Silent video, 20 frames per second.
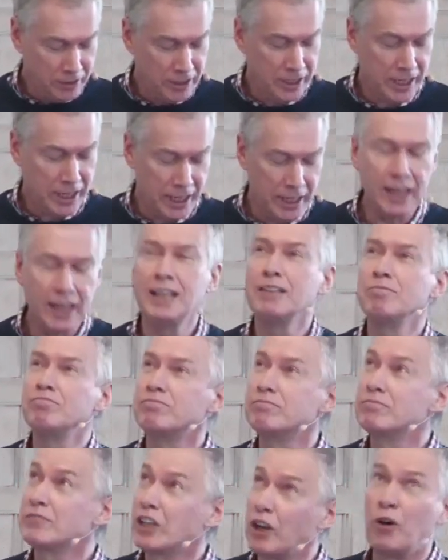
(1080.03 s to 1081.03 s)

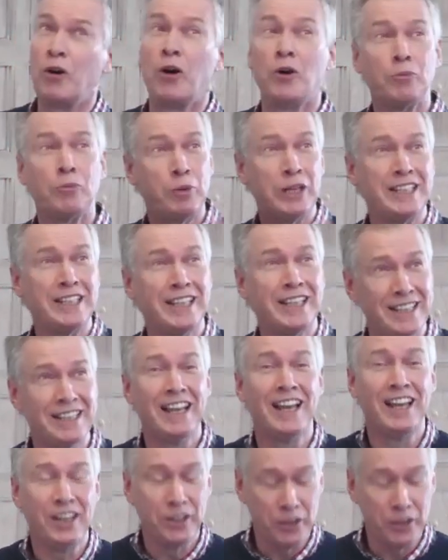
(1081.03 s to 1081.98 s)
Okay, God, please,